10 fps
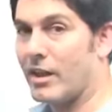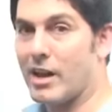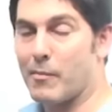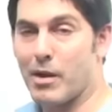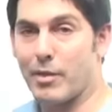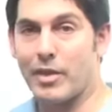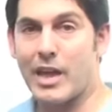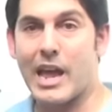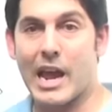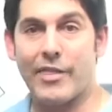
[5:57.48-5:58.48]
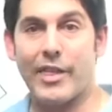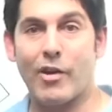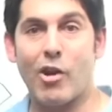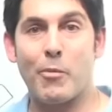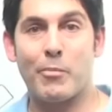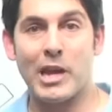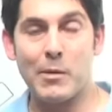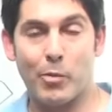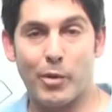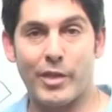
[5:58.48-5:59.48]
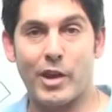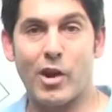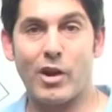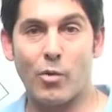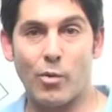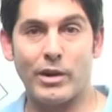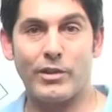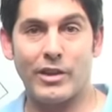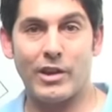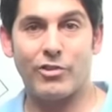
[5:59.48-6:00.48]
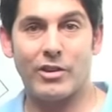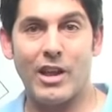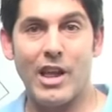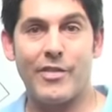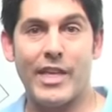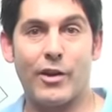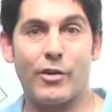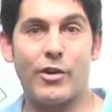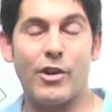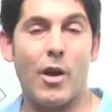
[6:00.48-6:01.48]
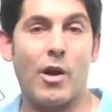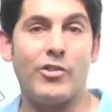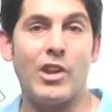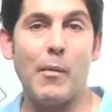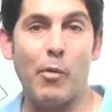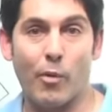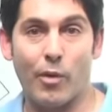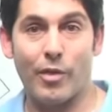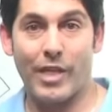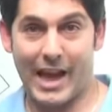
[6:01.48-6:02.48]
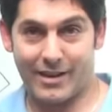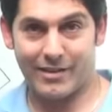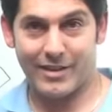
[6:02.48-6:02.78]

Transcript: a month. And there are people within our organization that earn double that.